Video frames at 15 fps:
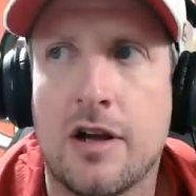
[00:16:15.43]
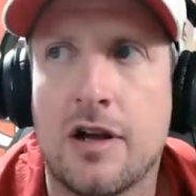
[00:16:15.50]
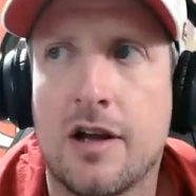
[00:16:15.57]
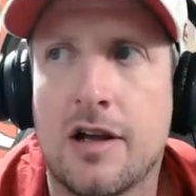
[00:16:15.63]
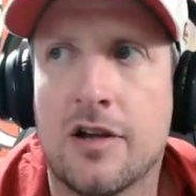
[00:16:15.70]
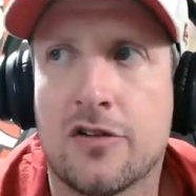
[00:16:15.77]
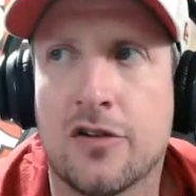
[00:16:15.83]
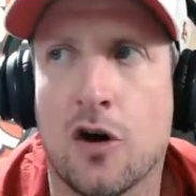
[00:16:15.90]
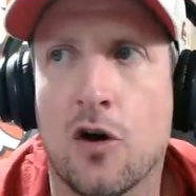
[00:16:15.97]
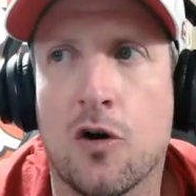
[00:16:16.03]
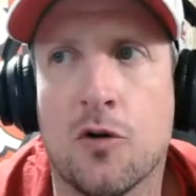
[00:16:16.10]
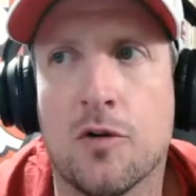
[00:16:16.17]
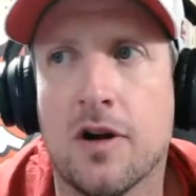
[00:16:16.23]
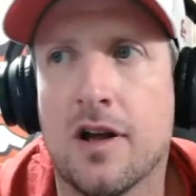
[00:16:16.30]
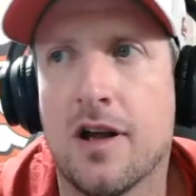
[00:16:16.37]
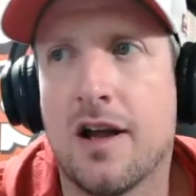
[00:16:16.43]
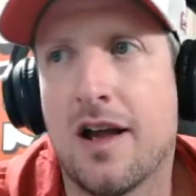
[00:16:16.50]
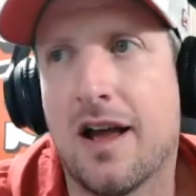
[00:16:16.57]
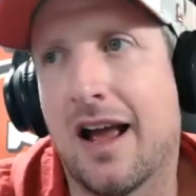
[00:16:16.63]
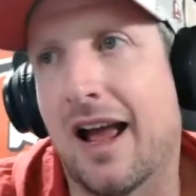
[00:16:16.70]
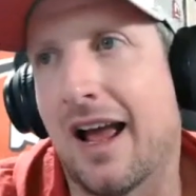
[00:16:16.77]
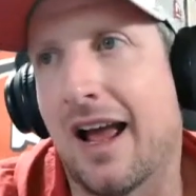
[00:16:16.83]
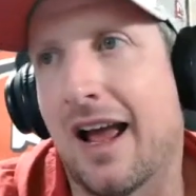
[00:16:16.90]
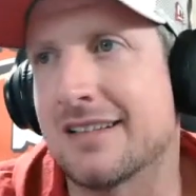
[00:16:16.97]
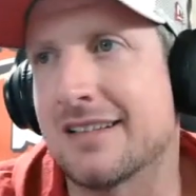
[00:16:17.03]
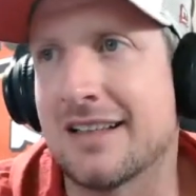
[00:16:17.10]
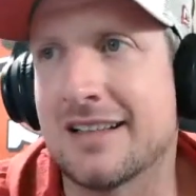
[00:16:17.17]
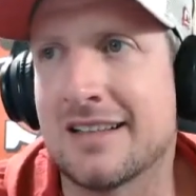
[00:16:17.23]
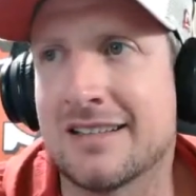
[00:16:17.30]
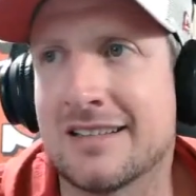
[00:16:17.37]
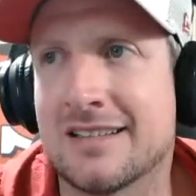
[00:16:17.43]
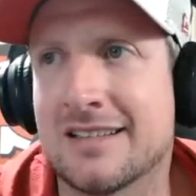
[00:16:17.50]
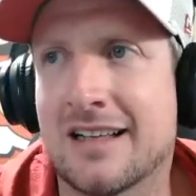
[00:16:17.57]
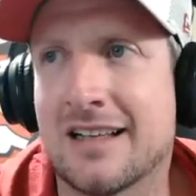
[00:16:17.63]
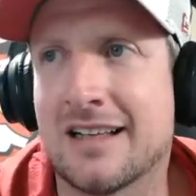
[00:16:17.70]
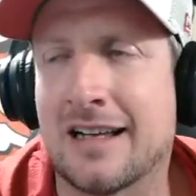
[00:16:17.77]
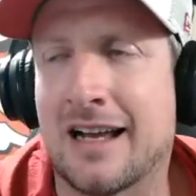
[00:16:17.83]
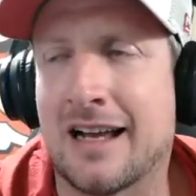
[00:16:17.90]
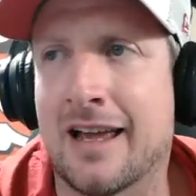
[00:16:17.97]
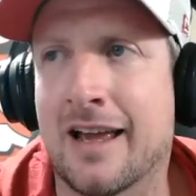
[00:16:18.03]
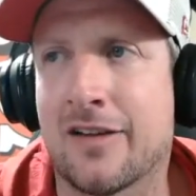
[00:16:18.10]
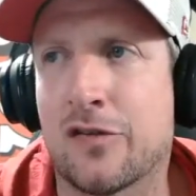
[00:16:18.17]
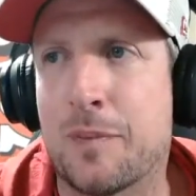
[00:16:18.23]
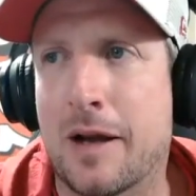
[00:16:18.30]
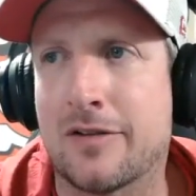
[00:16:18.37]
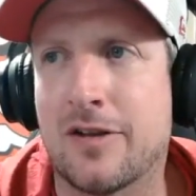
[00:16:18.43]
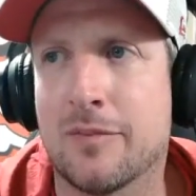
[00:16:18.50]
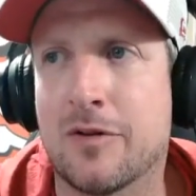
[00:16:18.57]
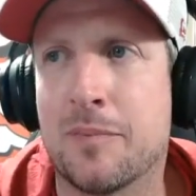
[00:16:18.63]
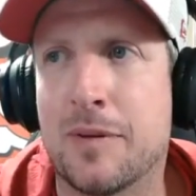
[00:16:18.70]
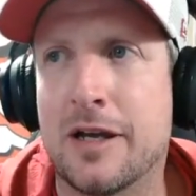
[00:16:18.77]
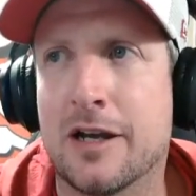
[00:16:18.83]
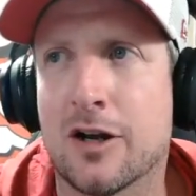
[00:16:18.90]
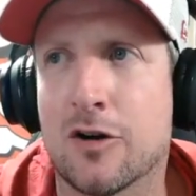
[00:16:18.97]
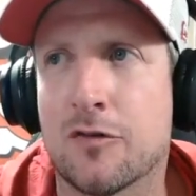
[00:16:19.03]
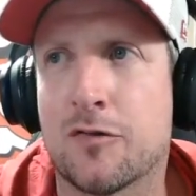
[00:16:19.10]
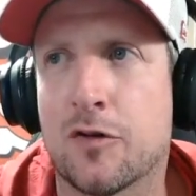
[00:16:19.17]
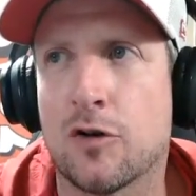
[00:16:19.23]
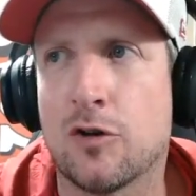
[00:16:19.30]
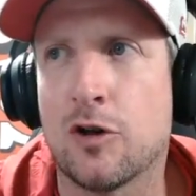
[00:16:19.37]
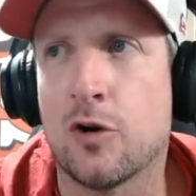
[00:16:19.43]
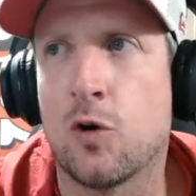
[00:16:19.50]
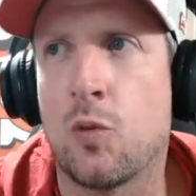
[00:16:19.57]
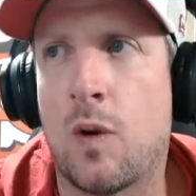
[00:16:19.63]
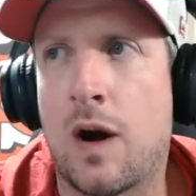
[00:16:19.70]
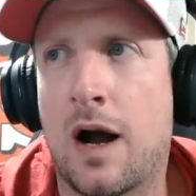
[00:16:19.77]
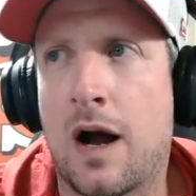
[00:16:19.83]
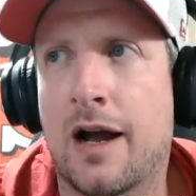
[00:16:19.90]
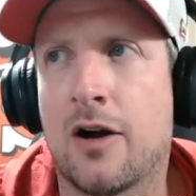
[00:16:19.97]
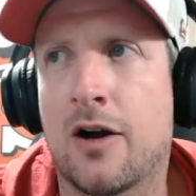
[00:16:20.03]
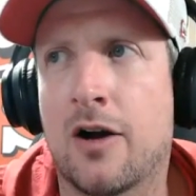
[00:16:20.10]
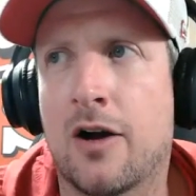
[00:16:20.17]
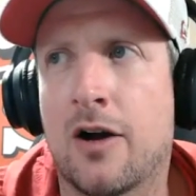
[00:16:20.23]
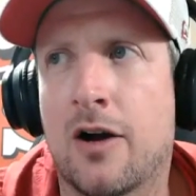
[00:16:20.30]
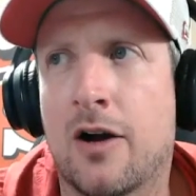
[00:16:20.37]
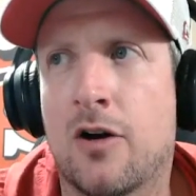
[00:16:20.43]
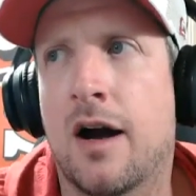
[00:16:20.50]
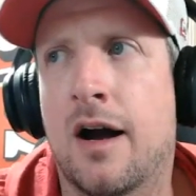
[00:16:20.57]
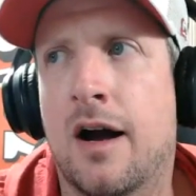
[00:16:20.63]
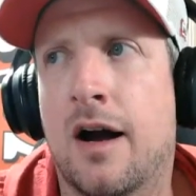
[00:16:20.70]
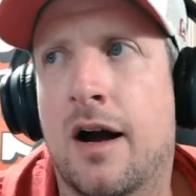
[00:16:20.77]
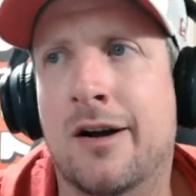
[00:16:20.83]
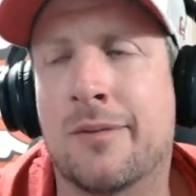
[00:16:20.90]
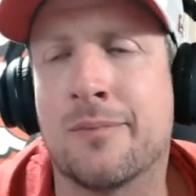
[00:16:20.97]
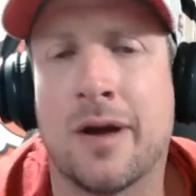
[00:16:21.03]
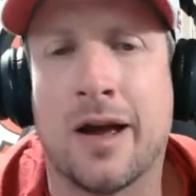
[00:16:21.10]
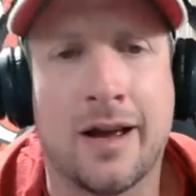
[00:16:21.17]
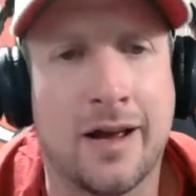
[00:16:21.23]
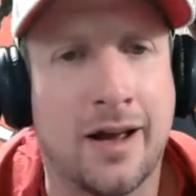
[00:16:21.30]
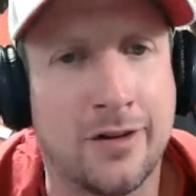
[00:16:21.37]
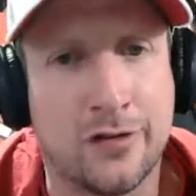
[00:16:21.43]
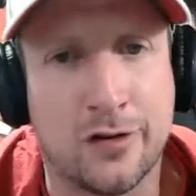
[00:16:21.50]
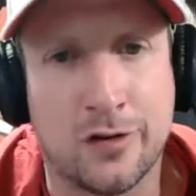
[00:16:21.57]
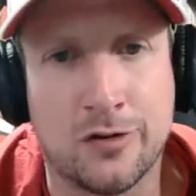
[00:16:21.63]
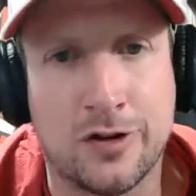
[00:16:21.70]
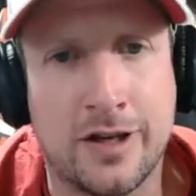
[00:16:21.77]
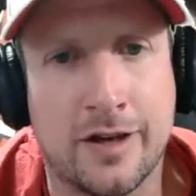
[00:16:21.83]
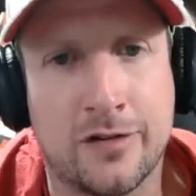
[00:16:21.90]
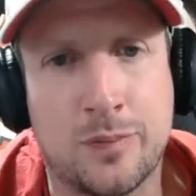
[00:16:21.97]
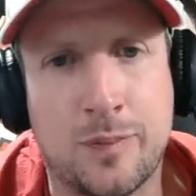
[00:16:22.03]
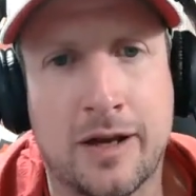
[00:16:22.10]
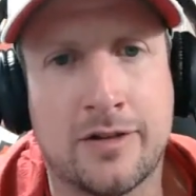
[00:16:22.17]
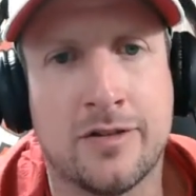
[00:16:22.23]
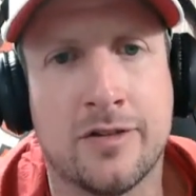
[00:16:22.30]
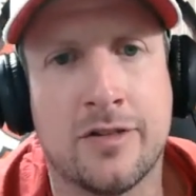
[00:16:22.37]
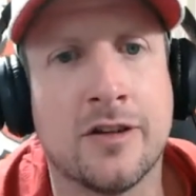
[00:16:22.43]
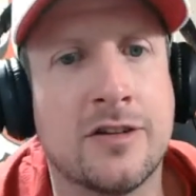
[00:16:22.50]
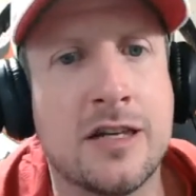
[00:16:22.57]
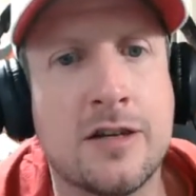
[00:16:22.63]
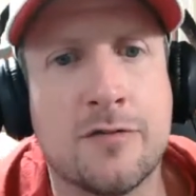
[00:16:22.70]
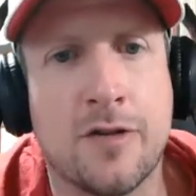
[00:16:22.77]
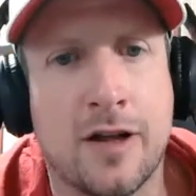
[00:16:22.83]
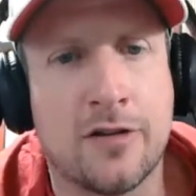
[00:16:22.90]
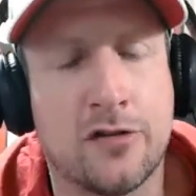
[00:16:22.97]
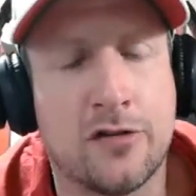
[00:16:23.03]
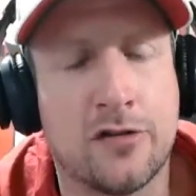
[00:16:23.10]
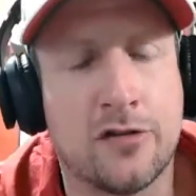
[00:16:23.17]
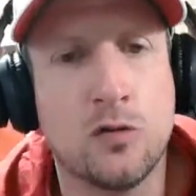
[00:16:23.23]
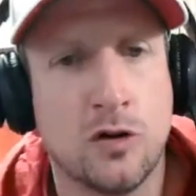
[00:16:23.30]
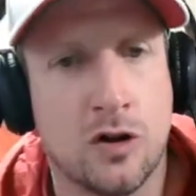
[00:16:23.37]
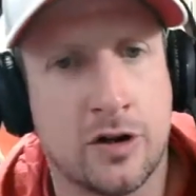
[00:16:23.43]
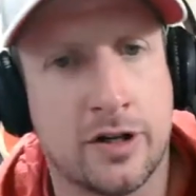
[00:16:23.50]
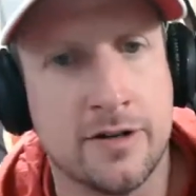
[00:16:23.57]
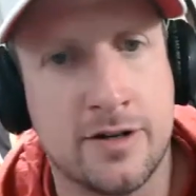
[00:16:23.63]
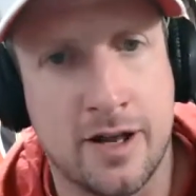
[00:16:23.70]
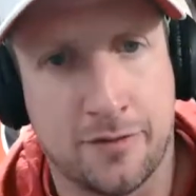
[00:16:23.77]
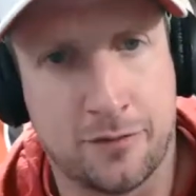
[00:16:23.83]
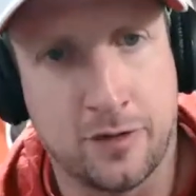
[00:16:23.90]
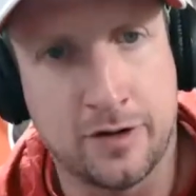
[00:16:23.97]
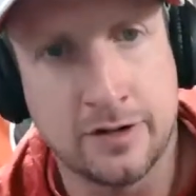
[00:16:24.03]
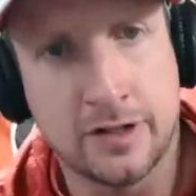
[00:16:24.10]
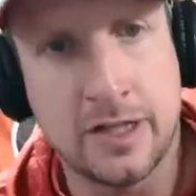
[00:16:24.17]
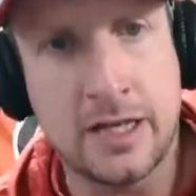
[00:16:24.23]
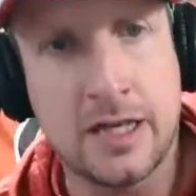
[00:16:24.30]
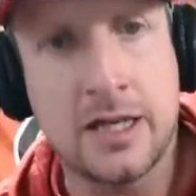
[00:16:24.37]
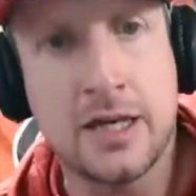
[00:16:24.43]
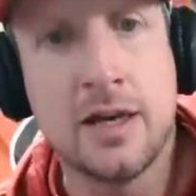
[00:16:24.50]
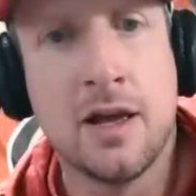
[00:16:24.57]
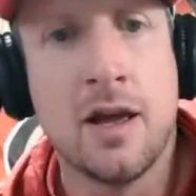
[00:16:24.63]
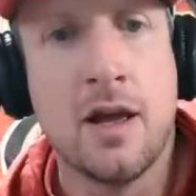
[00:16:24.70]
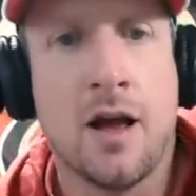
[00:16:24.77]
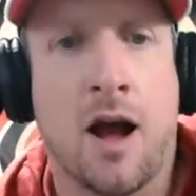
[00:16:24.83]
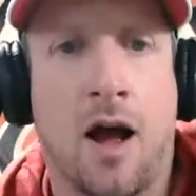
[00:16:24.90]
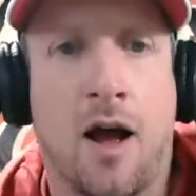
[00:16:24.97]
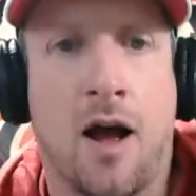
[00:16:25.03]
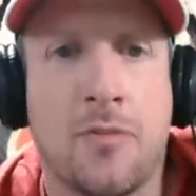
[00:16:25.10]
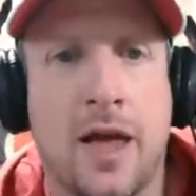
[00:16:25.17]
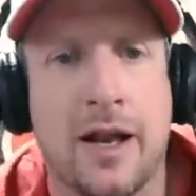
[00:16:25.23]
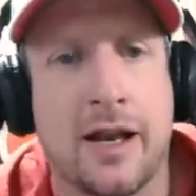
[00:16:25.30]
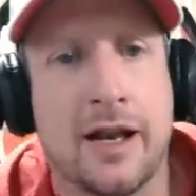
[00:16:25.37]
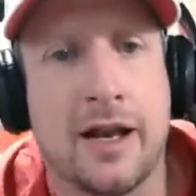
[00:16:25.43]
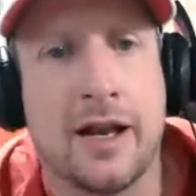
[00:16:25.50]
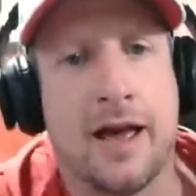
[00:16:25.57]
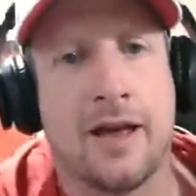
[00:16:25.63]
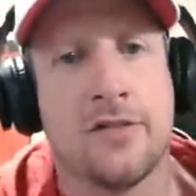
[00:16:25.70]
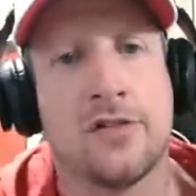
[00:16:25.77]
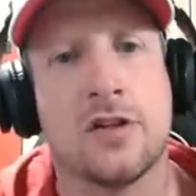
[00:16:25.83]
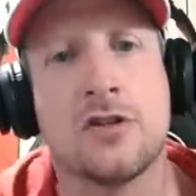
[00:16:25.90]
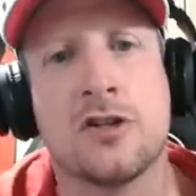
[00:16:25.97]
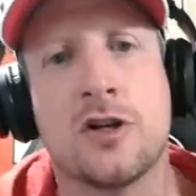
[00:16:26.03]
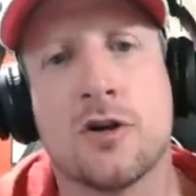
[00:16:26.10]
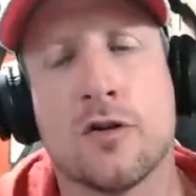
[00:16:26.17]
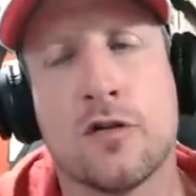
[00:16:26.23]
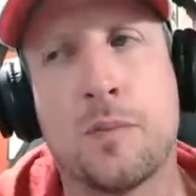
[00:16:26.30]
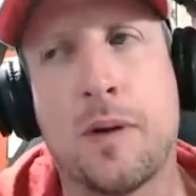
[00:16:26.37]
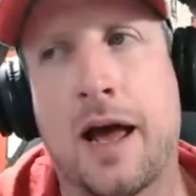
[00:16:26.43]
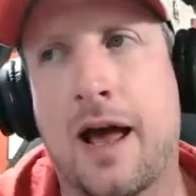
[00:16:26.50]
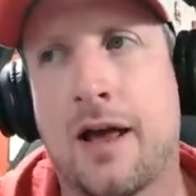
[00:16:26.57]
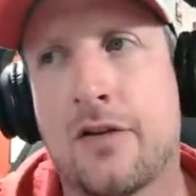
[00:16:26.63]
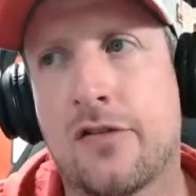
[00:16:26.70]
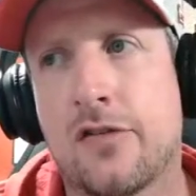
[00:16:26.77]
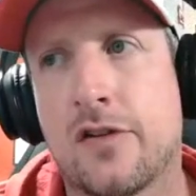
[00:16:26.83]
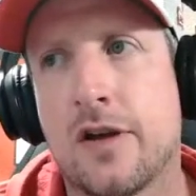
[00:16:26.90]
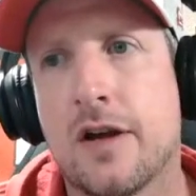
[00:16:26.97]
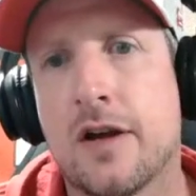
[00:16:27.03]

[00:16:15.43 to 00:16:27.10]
So I expect him to be here for a little while. I certainly expect the defense to look differently than it has in years past.